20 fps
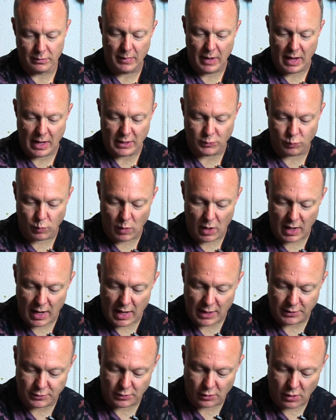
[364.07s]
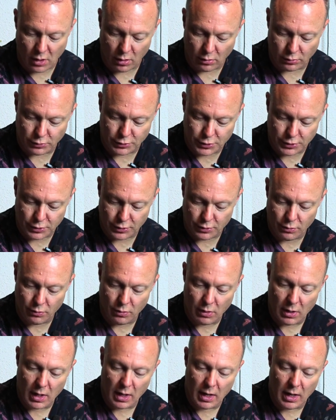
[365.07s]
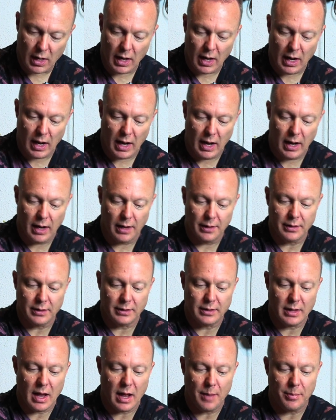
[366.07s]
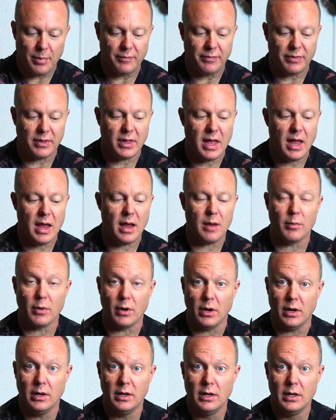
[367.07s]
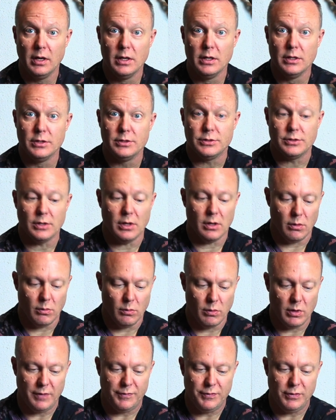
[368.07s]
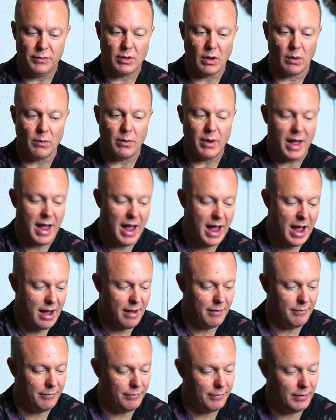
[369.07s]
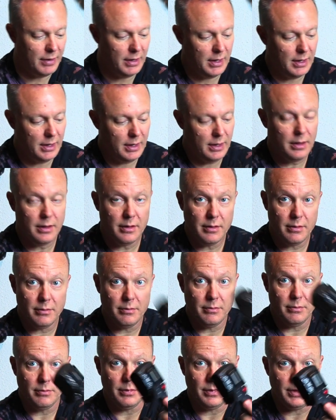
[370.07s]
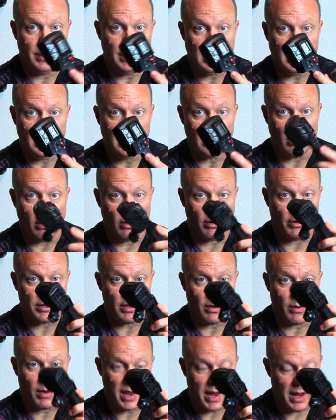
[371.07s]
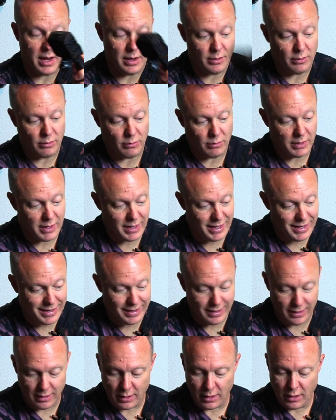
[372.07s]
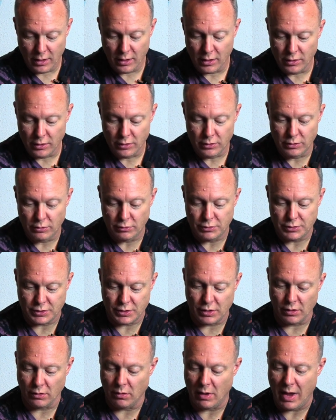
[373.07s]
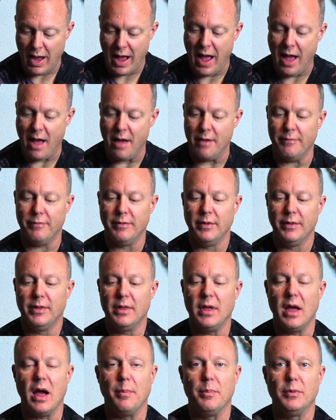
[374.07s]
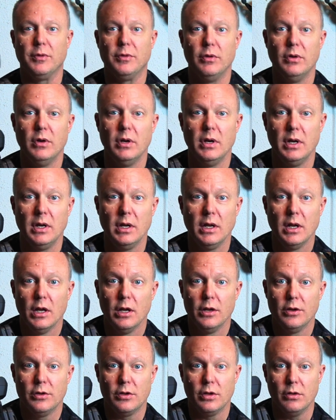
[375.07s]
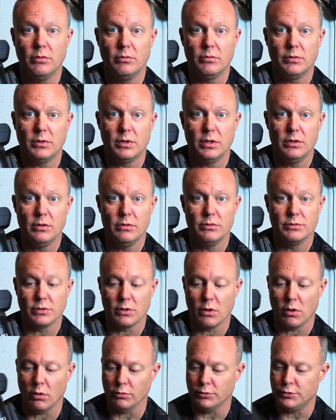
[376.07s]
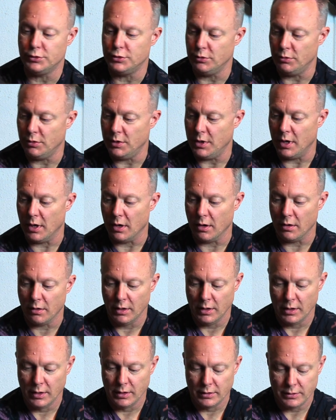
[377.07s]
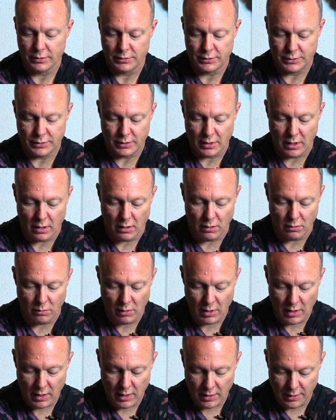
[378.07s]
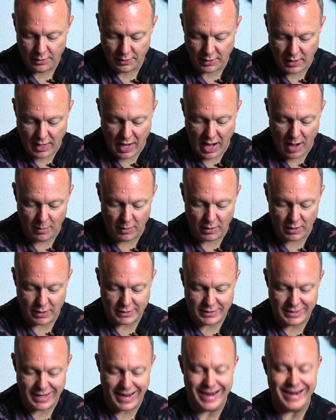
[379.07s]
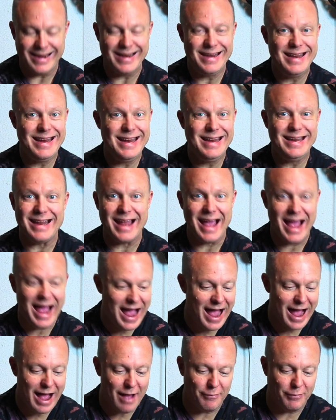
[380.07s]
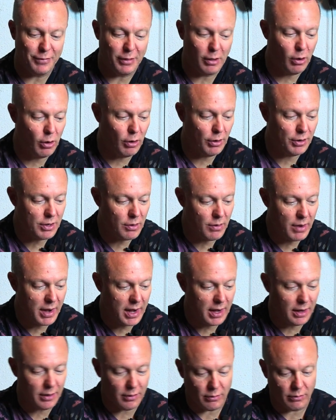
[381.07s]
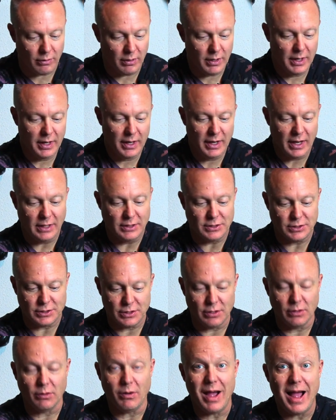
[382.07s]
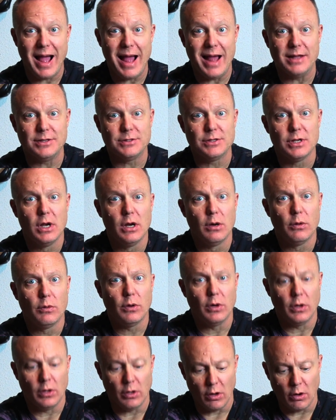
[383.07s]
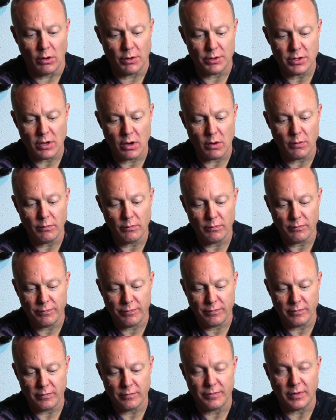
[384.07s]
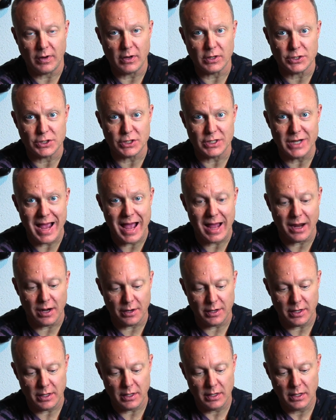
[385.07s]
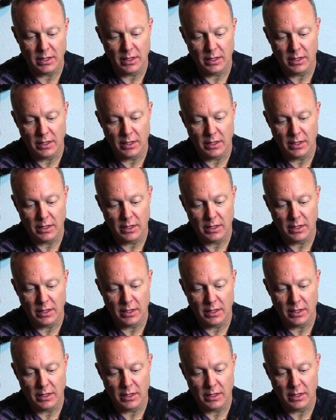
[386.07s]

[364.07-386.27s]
as well as the cold shoe on the top of the camera. So if you don't have the audio handle in, you still have the opportunity to use a cold shoe here. So the camera does not need to have the audio handle. It still has audio functionality